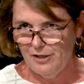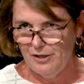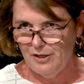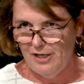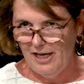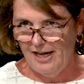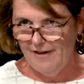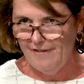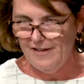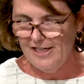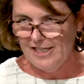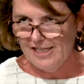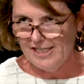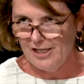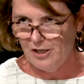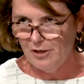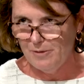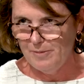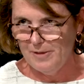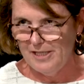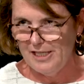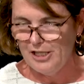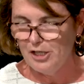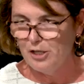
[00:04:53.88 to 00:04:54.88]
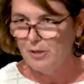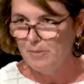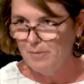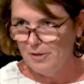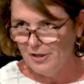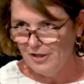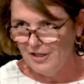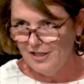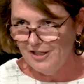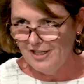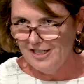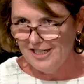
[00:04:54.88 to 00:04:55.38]
having a ceremony
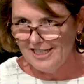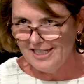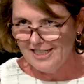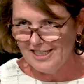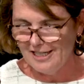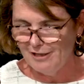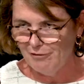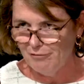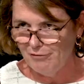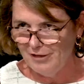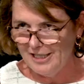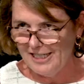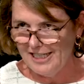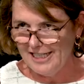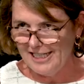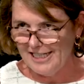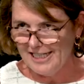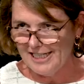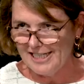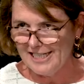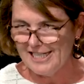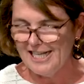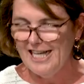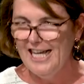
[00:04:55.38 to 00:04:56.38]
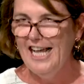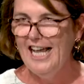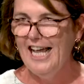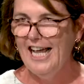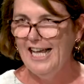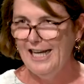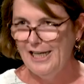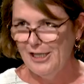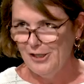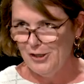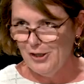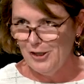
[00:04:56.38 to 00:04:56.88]
tomorrow night at Readings,
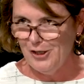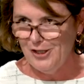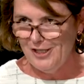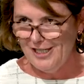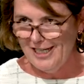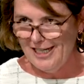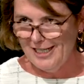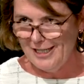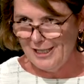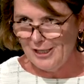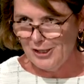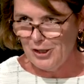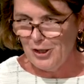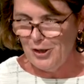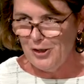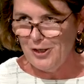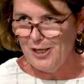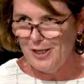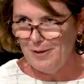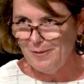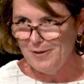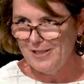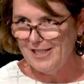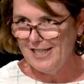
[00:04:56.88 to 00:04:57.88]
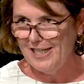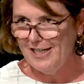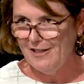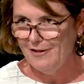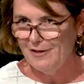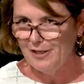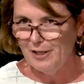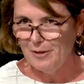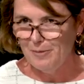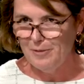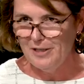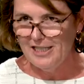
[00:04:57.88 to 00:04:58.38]
and it turned out that Tony was here
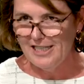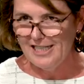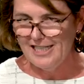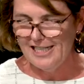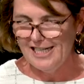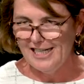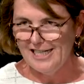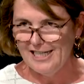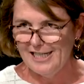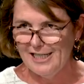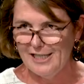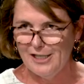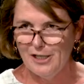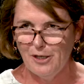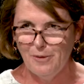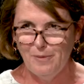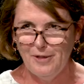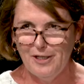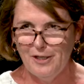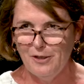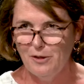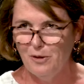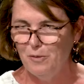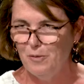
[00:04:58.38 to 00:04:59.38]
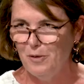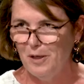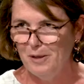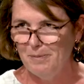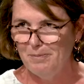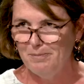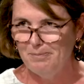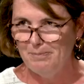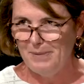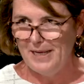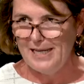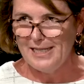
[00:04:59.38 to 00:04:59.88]
at the Wheeler Centre, so we thought
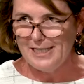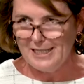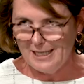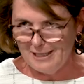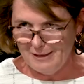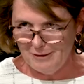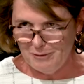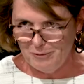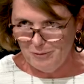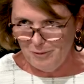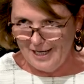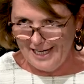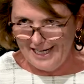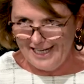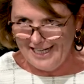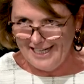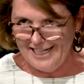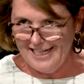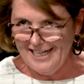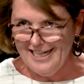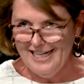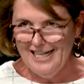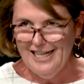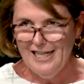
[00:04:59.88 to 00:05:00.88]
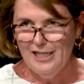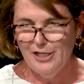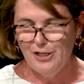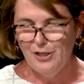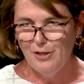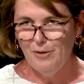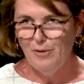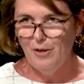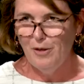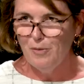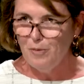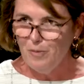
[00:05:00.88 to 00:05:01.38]
what better way
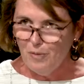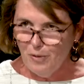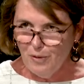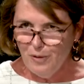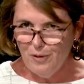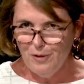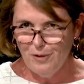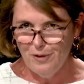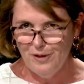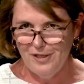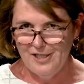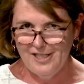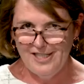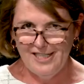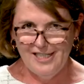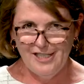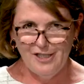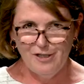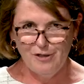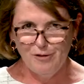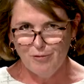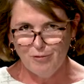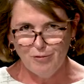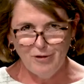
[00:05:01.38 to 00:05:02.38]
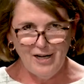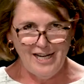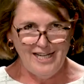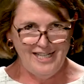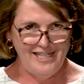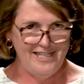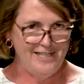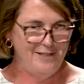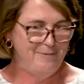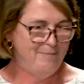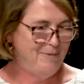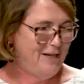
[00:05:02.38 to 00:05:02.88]
to award this
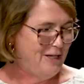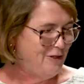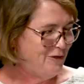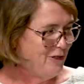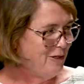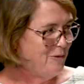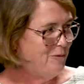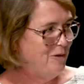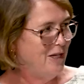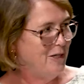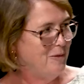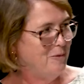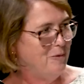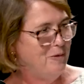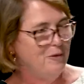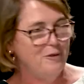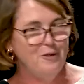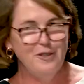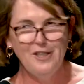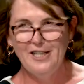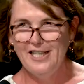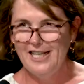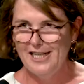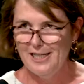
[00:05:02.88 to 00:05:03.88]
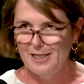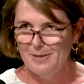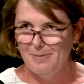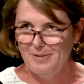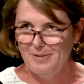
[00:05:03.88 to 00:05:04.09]
great Patrick White Award than to be